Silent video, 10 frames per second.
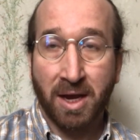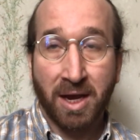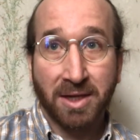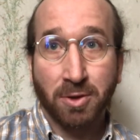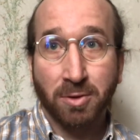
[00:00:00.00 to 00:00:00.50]

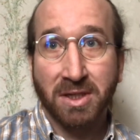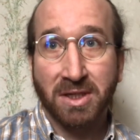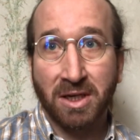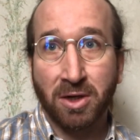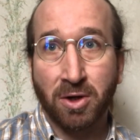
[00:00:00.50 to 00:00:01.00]
As
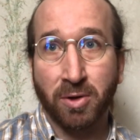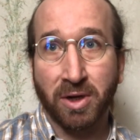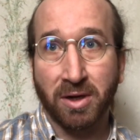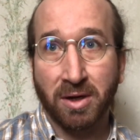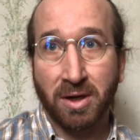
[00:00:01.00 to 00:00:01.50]
Christine
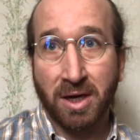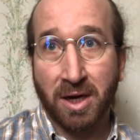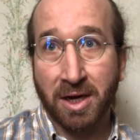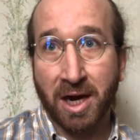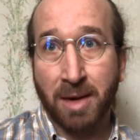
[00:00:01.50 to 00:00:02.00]
noted,
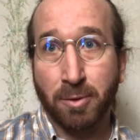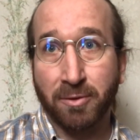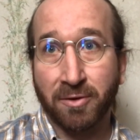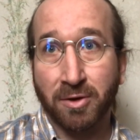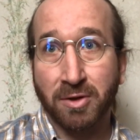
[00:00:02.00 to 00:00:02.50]
on April
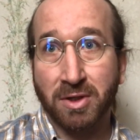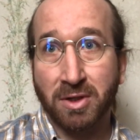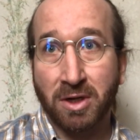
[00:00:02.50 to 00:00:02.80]
1st,